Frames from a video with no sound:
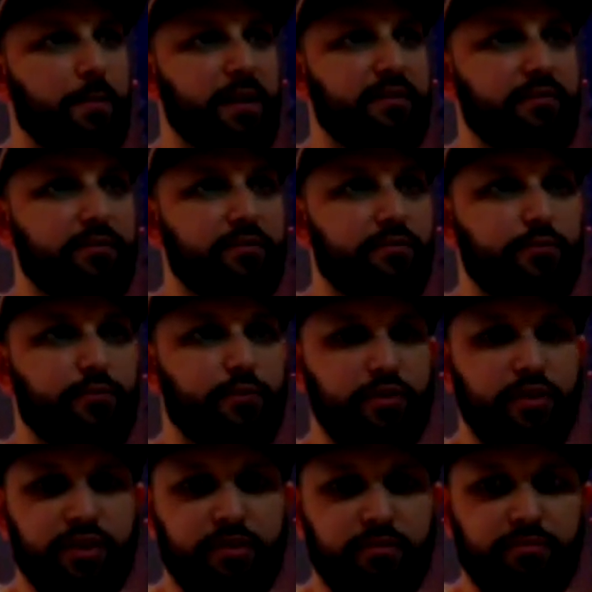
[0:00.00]
But
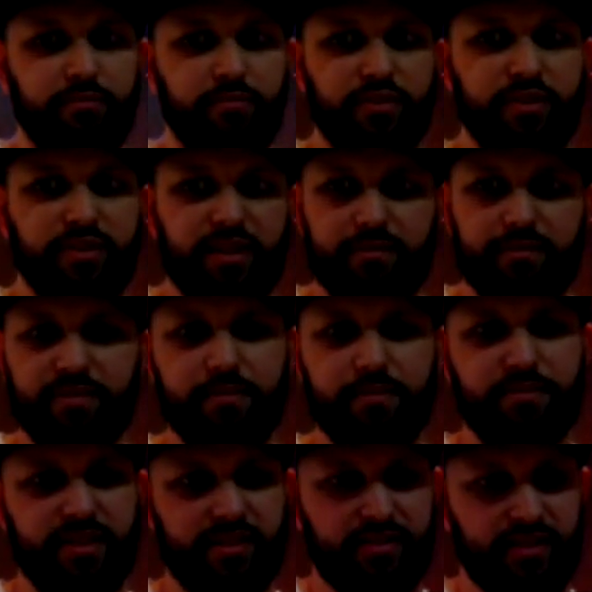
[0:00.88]
for the dev
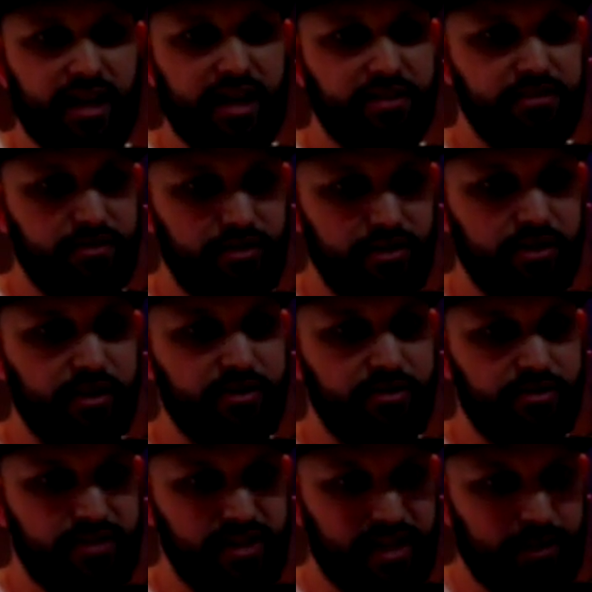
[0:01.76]
team to take the attitude that you
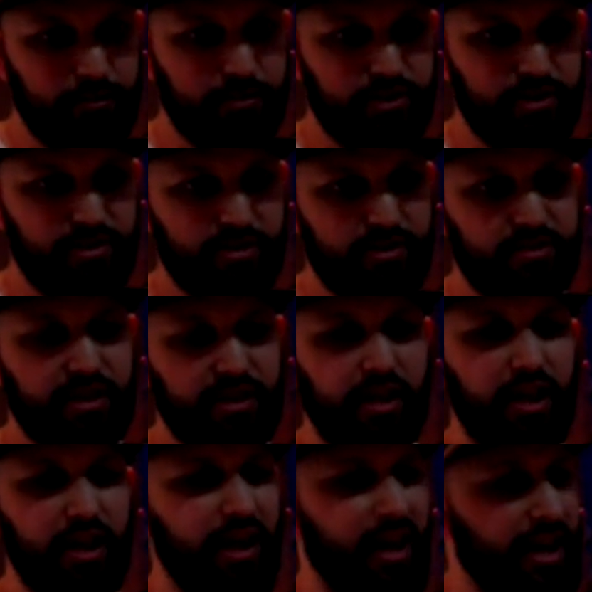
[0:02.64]
guys are taking, which is
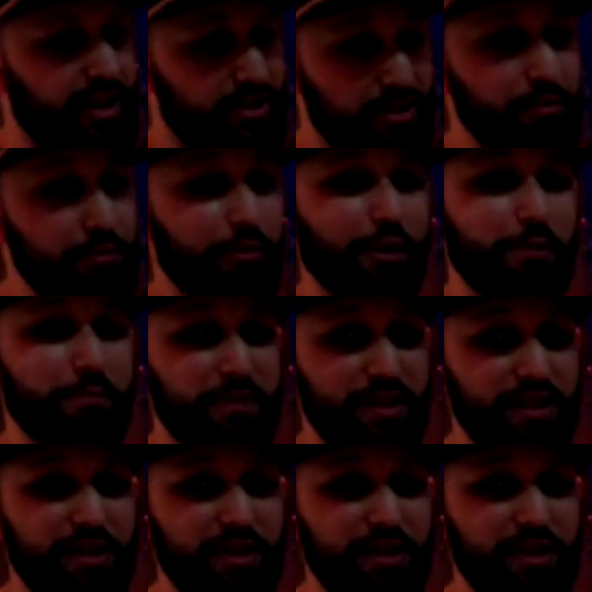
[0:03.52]
just actually we're